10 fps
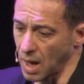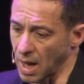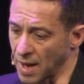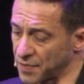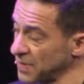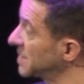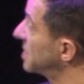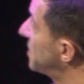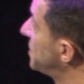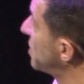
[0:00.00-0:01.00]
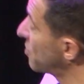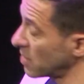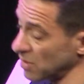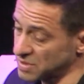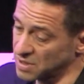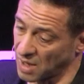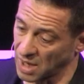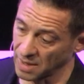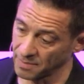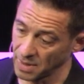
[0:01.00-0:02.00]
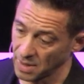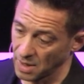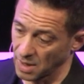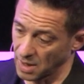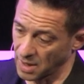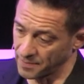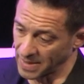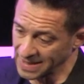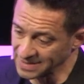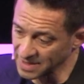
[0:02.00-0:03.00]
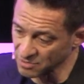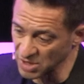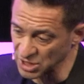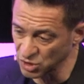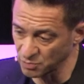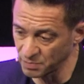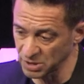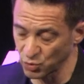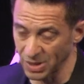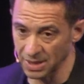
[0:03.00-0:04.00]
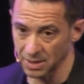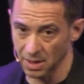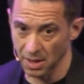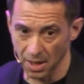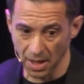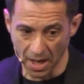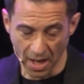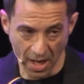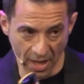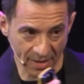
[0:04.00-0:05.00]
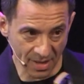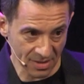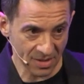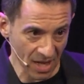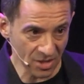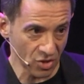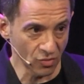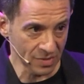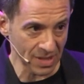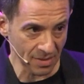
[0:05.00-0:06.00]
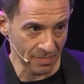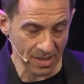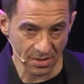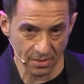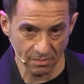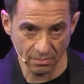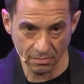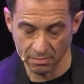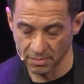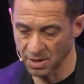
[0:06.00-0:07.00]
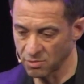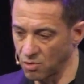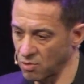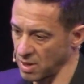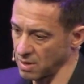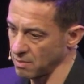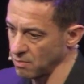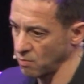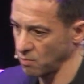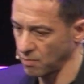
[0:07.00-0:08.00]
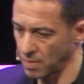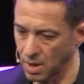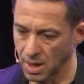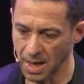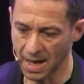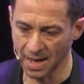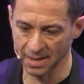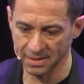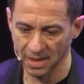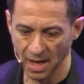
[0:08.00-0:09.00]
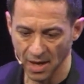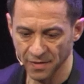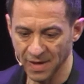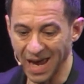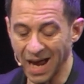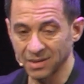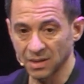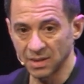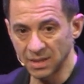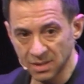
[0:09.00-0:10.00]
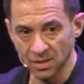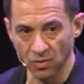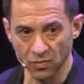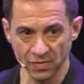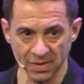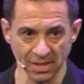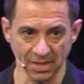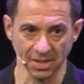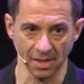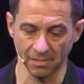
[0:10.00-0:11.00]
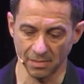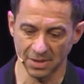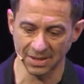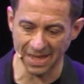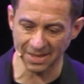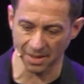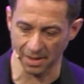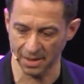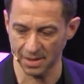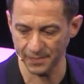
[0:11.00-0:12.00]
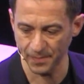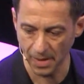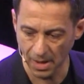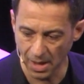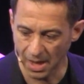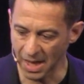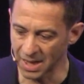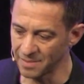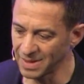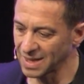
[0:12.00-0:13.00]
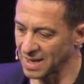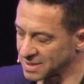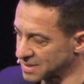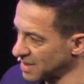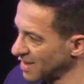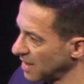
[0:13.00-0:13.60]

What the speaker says: And this near real-time integration between a transactional database, the Aurora, and the analytical system, the data lake, eliminates